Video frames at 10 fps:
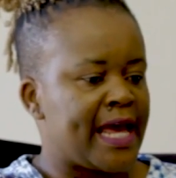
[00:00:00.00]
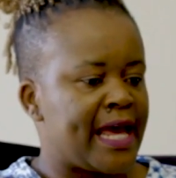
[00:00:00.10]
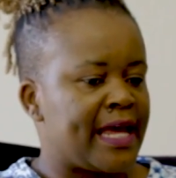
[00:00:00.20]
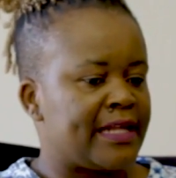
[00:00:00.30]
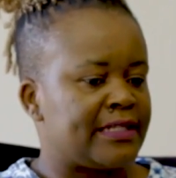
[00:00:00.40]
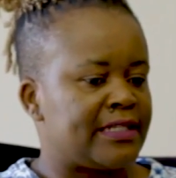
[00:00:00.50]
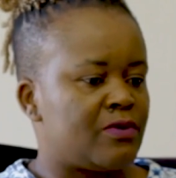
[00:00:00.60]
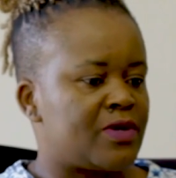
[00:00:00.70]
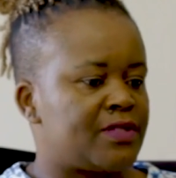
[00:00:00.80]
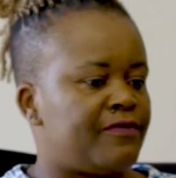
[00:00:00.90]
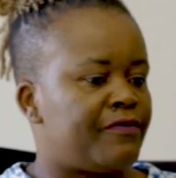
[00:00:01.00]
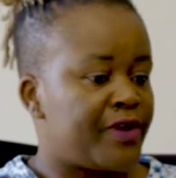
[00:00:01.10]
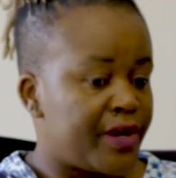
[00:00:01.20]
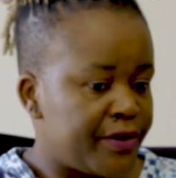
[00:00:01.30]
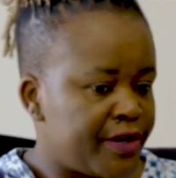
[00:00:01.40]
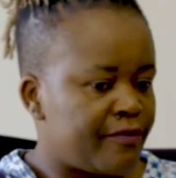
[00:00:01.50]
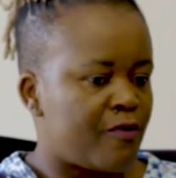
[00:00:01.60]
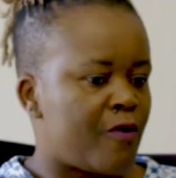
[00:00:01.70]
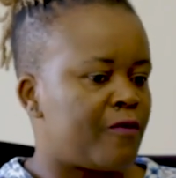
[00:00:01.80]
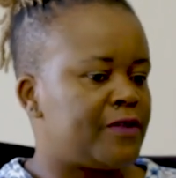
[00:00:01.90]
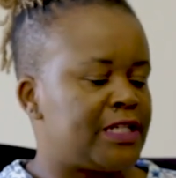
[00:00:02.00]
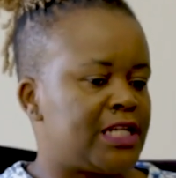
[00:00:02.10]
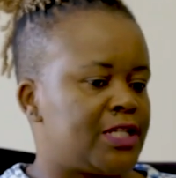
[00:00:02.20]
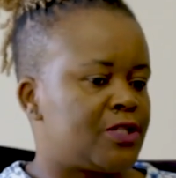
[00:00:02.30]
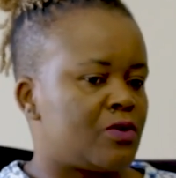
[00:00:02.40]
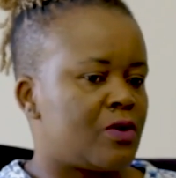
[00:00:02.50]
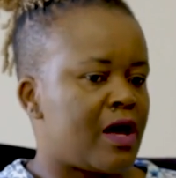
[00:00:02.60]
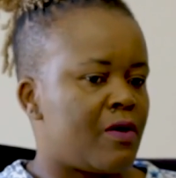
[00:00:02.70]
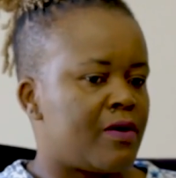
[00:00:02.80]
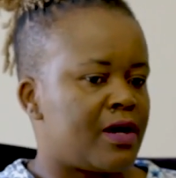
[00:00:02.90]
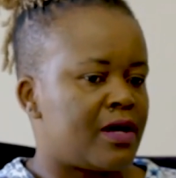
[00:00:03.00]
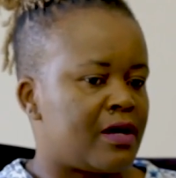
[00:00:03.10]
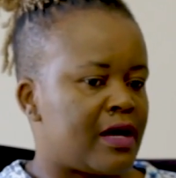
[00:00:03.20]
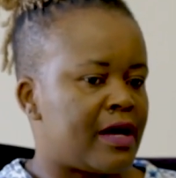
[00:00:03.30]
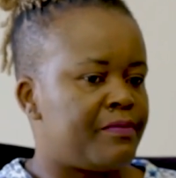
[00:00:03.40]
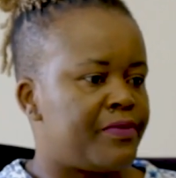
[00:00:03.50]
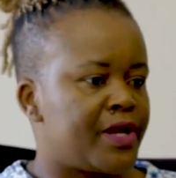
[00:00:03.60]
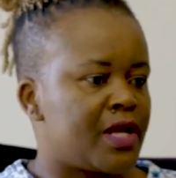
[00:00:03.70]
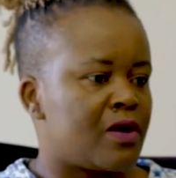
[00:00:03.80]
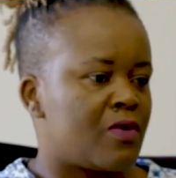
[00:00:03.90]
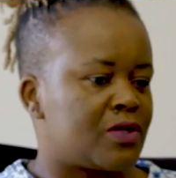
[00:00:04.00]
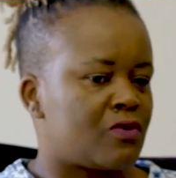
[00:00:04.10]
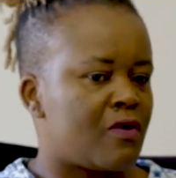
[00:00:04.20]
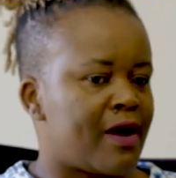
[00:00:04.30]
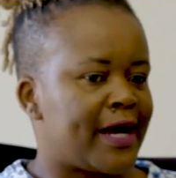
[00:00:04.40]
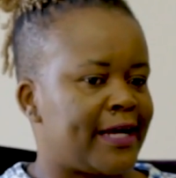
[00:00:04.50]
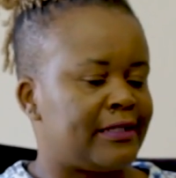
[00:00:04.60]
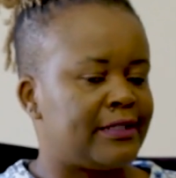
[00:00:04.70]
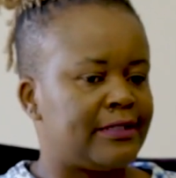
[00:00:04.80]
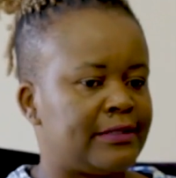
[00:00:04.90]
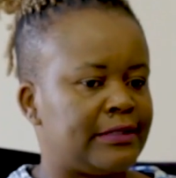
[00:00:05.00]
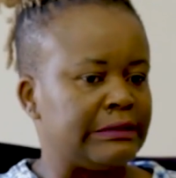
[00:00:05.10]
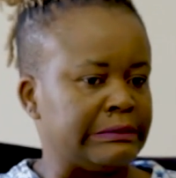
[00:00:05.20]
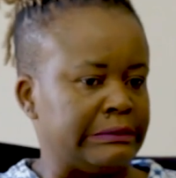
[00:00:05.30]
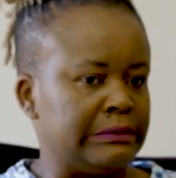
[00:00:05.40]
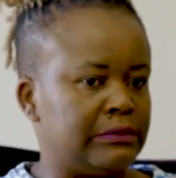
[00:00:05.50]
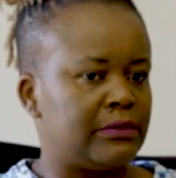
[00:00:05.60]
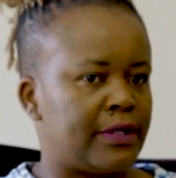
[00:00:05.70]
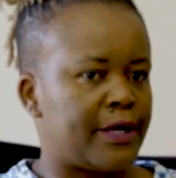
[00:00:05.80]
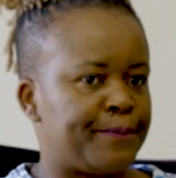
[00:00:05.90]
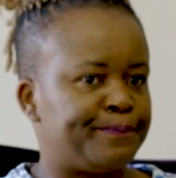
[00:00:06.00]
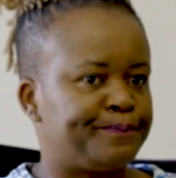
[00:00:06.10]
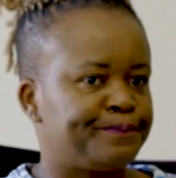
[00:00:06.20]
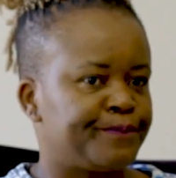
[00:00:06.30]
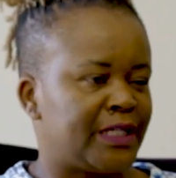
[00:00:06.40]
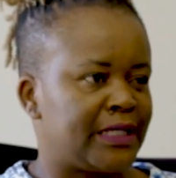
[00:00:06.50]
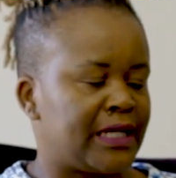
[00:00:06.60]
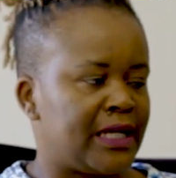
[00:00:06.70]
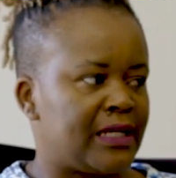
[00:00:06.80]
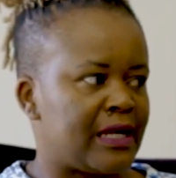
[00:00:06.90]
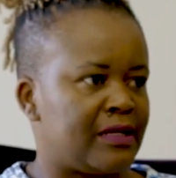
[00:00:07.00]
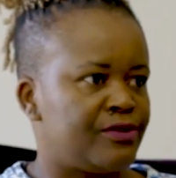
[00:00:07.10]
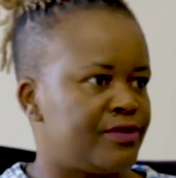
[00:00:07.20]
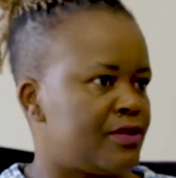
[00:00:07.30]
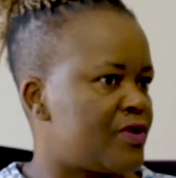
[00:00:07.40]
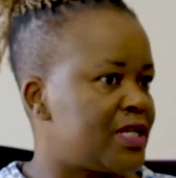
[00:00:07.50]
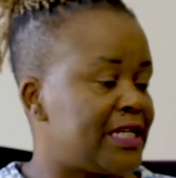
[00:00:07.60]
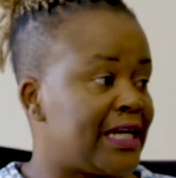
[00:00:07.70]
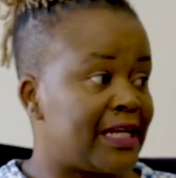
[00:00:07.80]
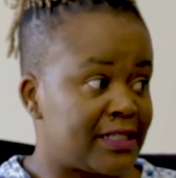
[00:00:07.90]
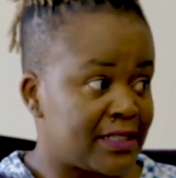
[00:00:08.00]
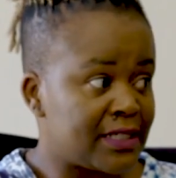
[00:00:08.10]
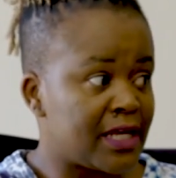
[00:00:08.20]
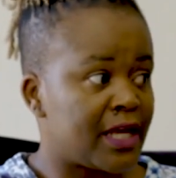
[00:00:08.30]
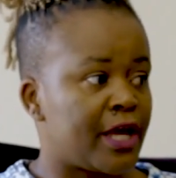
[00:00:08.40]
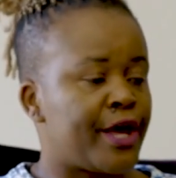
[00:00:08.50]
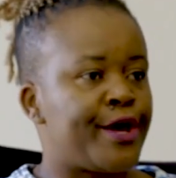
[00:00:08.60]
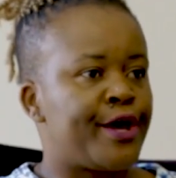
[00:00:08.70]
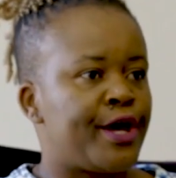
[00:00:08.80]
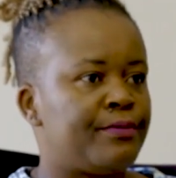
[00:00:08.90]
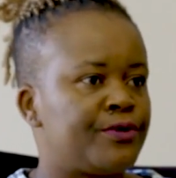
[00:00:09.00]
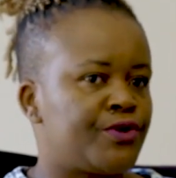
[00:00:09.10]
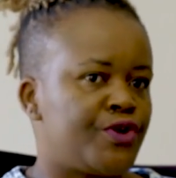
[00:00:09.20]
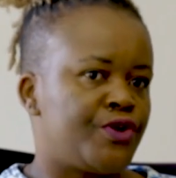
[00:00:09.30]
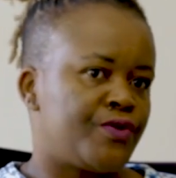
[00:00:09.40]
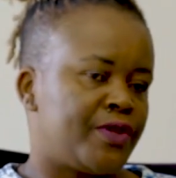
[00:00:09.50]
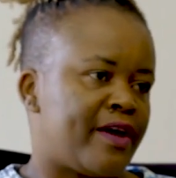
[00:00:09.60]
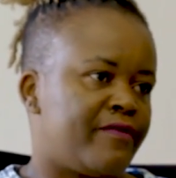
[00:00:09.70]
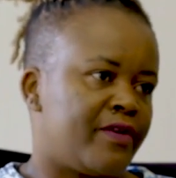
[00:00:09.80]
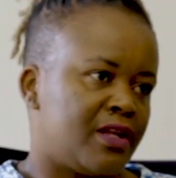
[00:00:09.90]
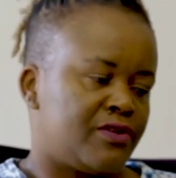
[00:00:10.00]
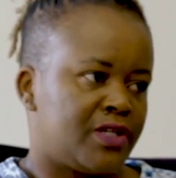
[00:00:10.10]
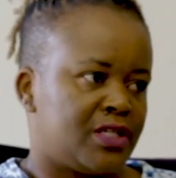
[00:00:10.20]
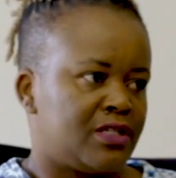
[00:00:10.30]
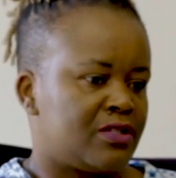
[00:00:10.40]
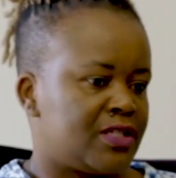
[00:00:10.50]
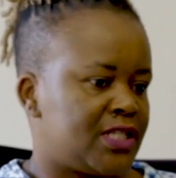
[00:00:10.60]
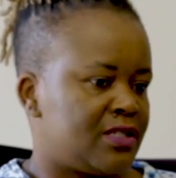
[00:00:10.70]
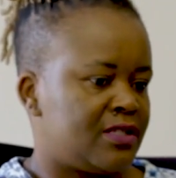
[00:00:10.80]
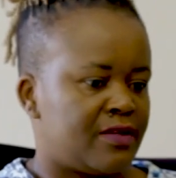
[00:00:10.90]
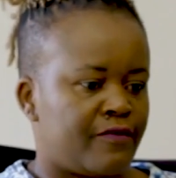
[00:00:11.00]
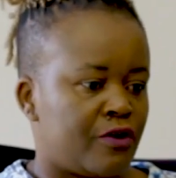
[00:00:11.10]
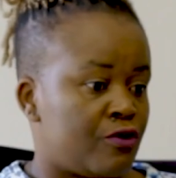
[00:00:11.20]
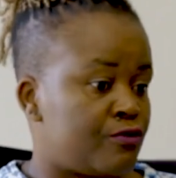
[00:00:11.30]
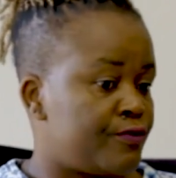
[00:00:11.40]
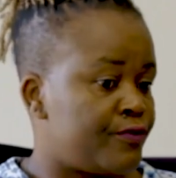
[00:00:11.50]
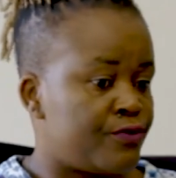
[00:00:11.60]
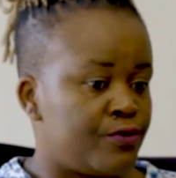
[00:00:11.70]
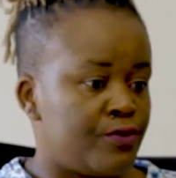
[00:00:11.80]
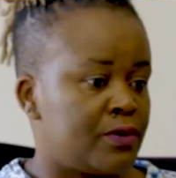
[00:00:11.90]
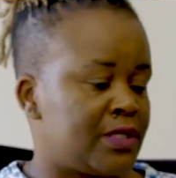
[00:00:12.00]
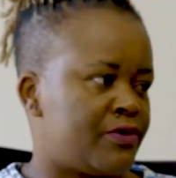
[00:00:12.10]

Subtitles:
And he was very involved in it. So our upbringing was quite, can I use the word legalistic? I'm sure you know the African traditional churches have a lot of rules